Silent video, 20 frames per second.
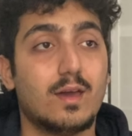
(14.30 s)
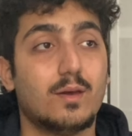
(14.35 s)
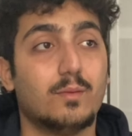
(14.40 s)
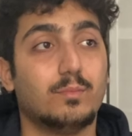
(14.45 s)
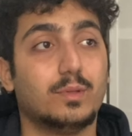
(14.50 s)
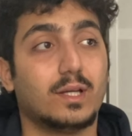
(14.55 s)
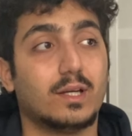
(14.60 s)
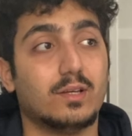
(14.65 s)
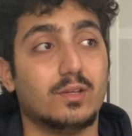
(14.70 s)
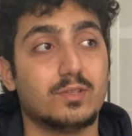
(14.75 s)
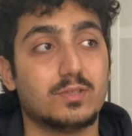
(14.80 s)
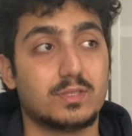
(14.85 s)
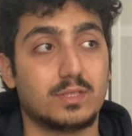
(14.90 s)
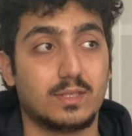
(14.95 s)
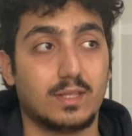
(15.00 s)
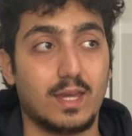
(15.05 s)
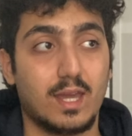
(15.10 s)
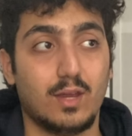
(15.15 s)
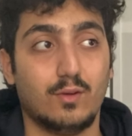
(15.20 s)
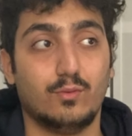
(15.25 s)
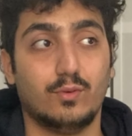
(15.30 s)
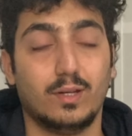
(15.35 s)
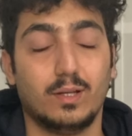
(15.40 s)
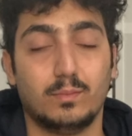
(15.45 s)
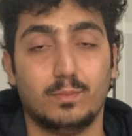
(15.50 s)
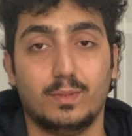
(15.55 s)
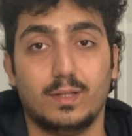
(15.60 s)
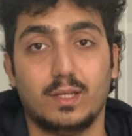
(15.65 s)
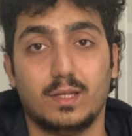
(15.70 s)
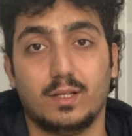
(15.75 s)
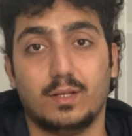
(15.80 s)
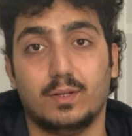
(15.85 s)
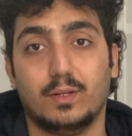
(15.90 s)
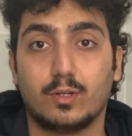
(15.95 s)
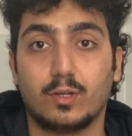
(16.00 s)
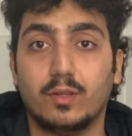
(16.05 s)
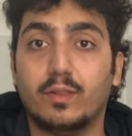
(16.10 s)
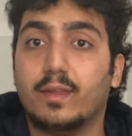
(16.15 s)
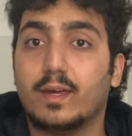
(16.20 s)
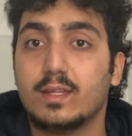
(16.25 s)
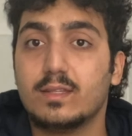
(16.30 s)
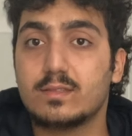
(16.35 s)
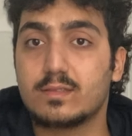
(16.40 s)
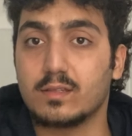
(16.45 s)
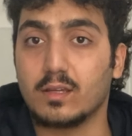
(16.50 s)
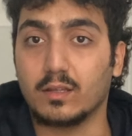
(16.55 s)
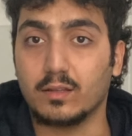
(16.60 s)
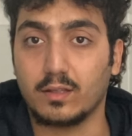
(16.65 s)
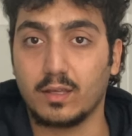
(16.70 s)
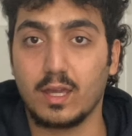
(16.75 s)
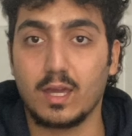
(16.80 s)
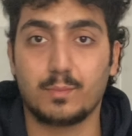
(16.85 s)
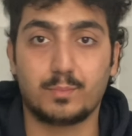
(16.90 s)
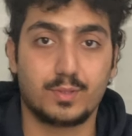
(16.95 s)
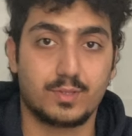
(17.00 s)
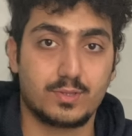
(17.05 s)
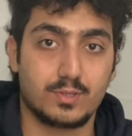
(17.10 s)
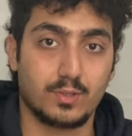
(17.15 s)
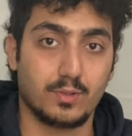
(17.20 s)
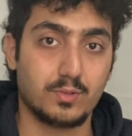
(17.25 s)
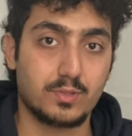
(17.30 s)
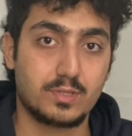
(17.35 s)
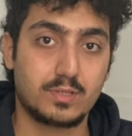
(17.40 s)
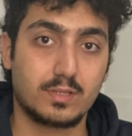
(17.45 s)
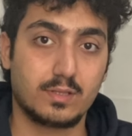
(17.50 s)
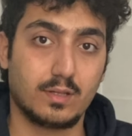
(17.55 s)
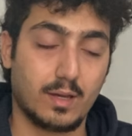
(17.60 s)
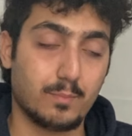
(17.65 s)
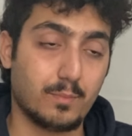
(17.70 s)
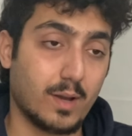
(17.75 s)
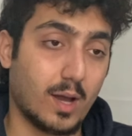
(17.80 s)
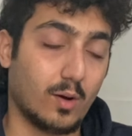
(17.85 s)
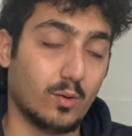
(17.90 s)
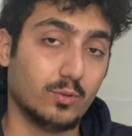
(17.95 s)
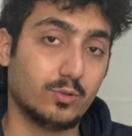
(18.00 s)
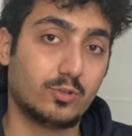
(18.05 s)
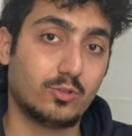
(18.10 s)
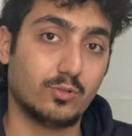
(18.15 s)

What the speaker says: because they will be condensing the episodes amount